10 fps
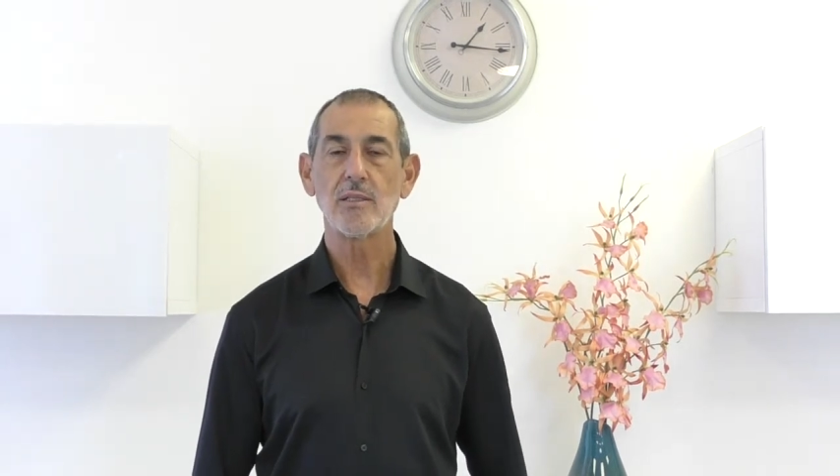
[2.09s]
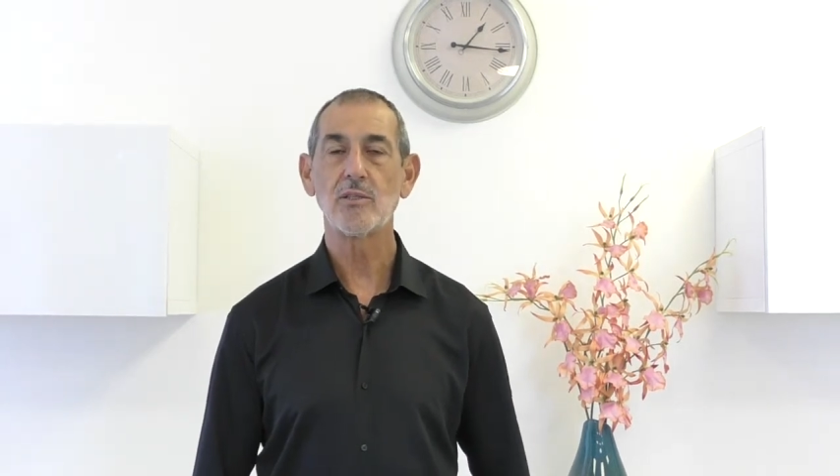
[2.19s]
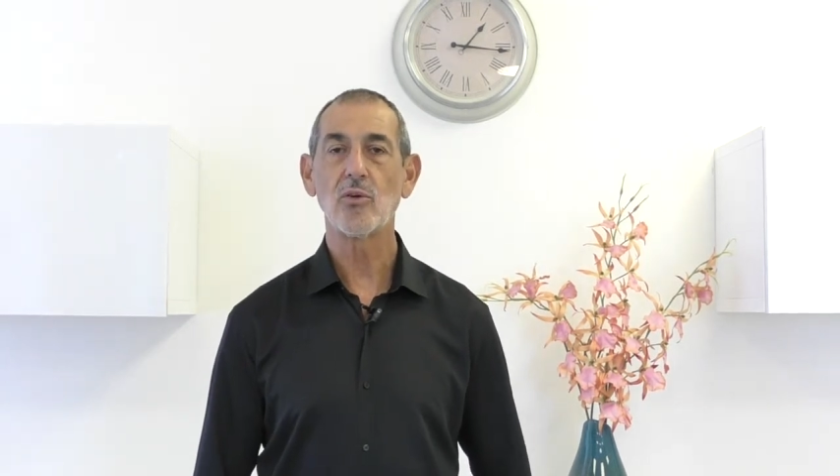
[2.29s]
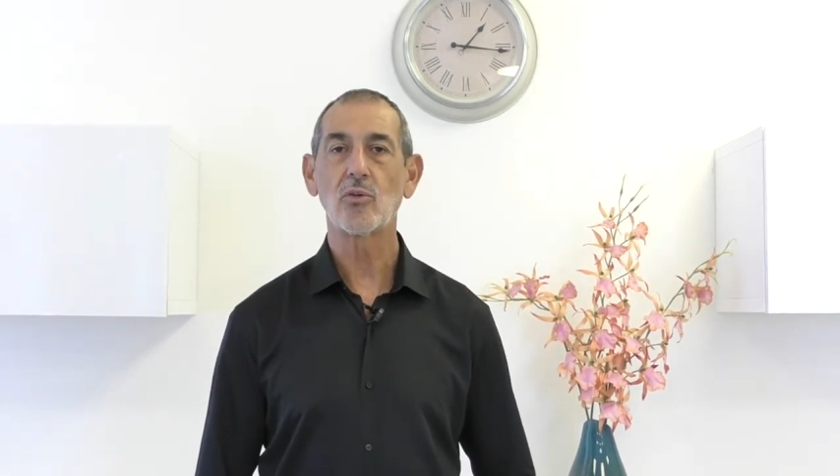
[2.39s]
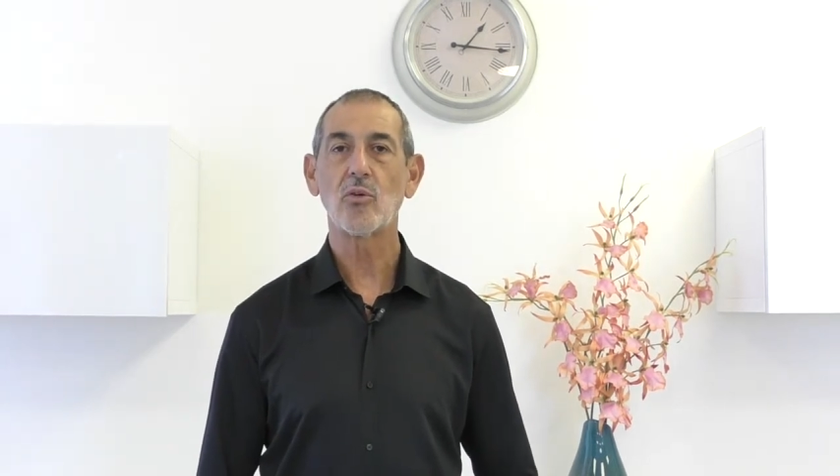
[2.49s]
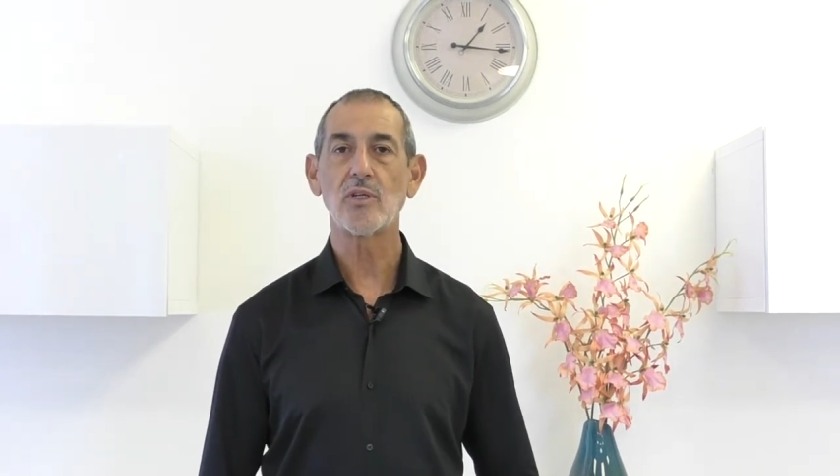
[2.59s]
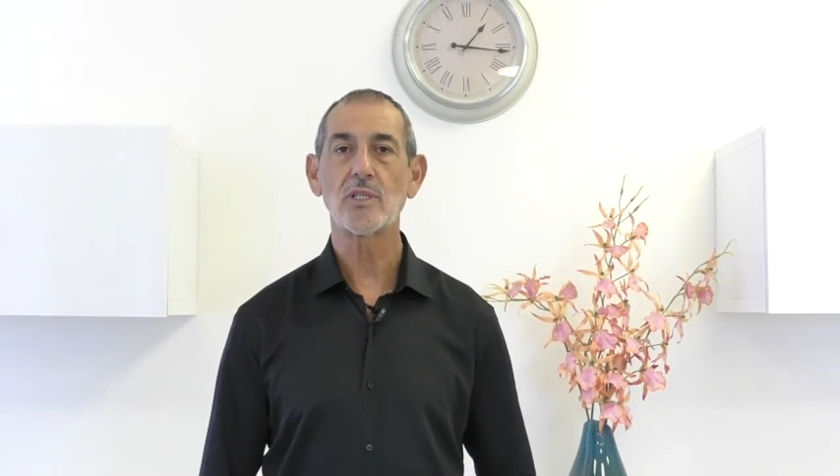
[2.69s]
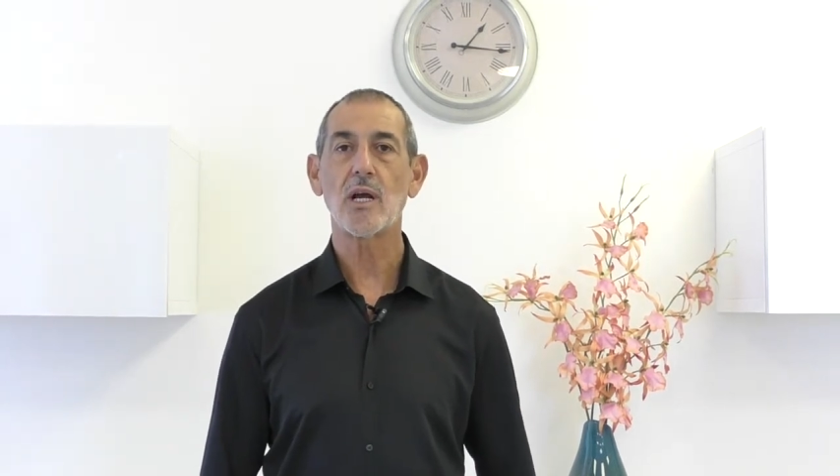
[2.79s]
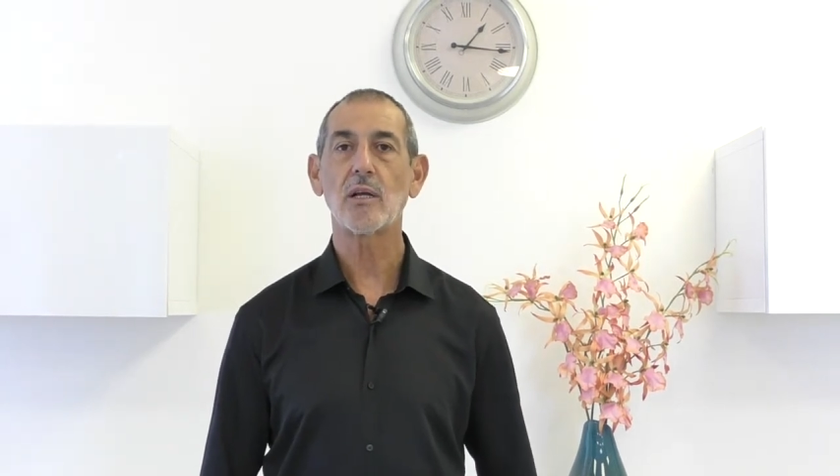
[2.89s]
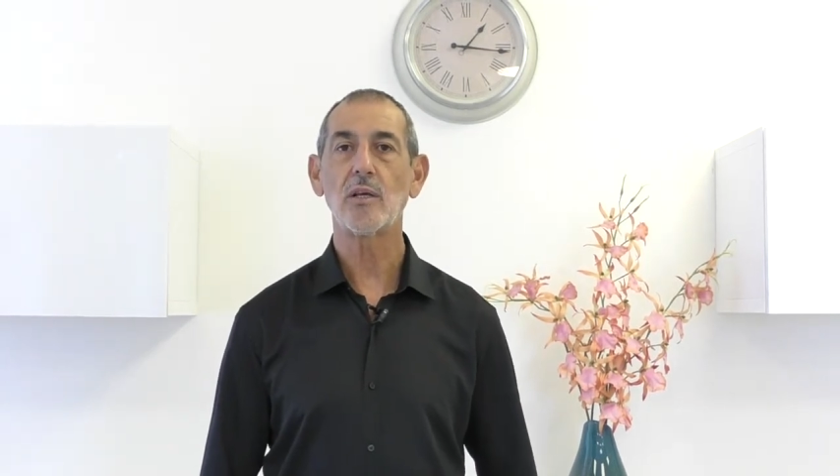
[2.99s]
is Dr.
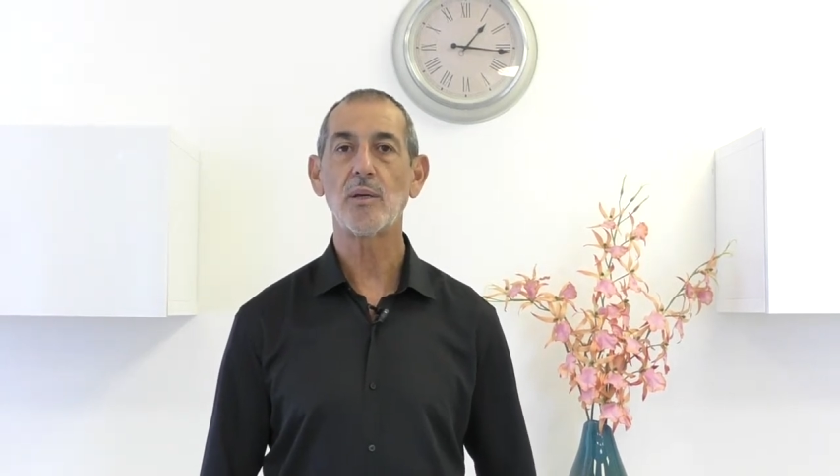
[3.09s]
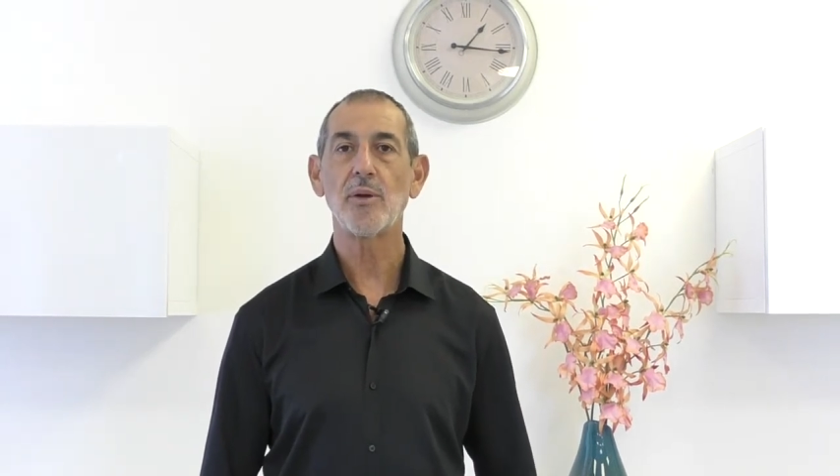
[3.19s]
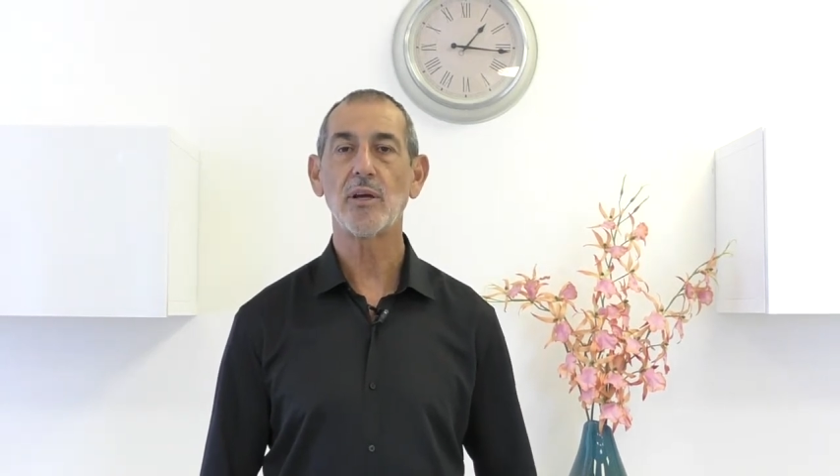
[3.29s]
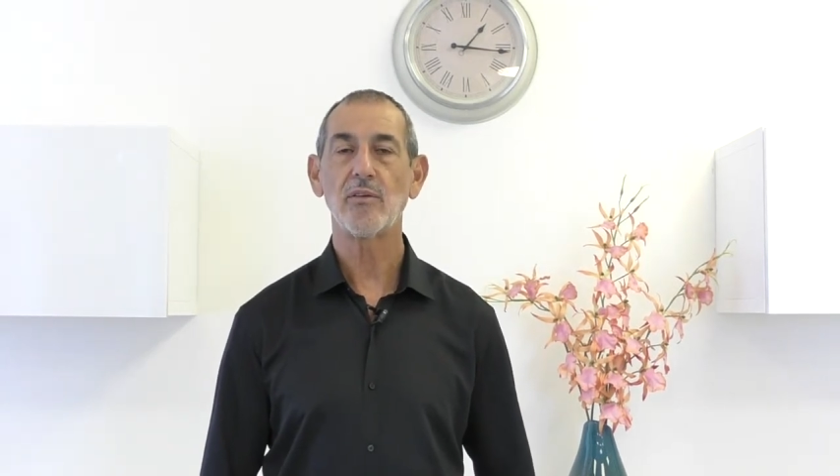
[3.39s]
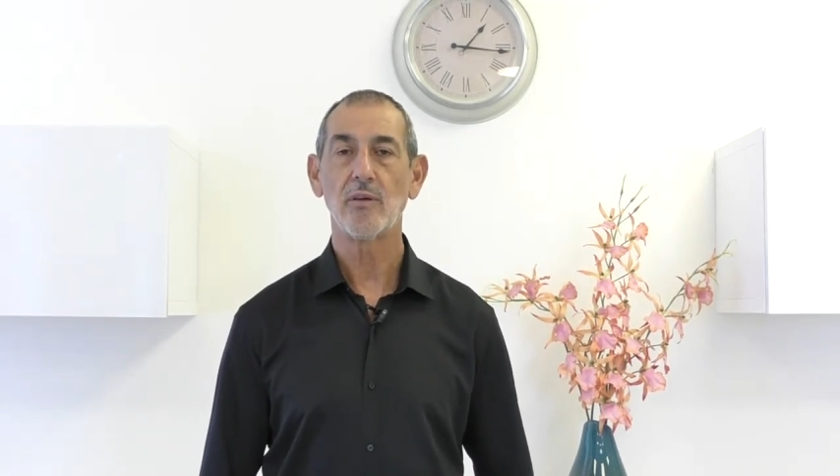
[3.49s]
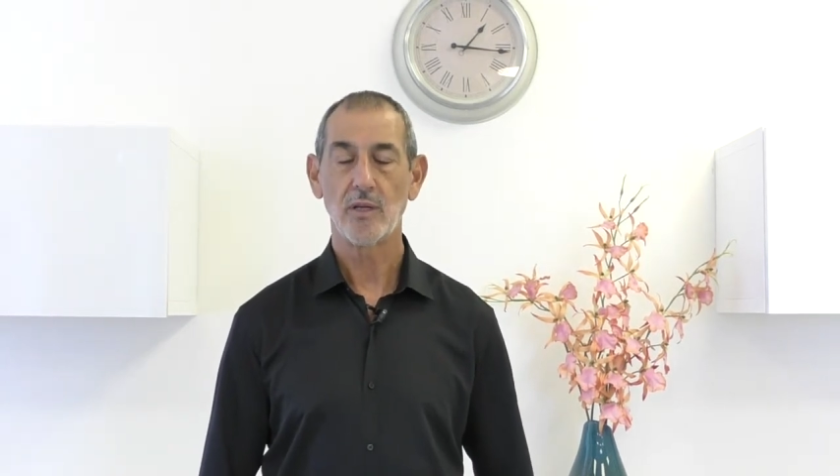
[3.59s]
Yitzhak Drimer.